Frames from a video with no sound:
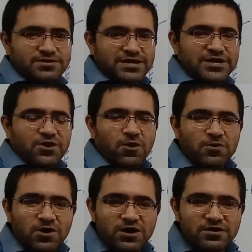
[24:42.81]
Clear or
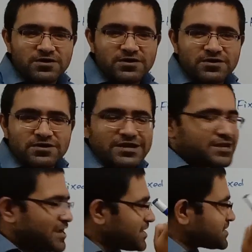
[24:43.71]
not? It
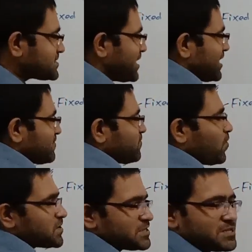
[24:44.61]
hits there,
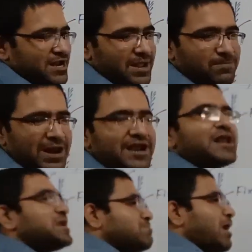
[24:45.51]
forces are applied,
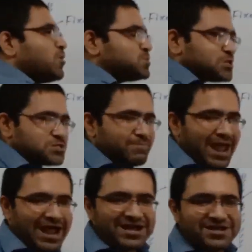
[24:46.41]
and it bounces
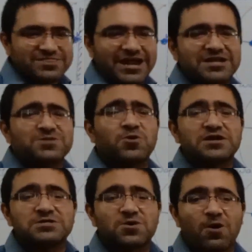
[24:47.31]
back. That is
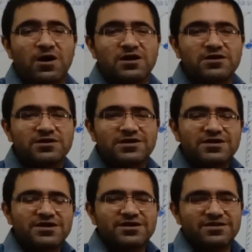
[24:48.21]
what is called
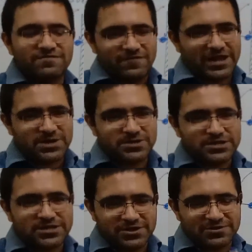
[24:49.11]
reflection. Did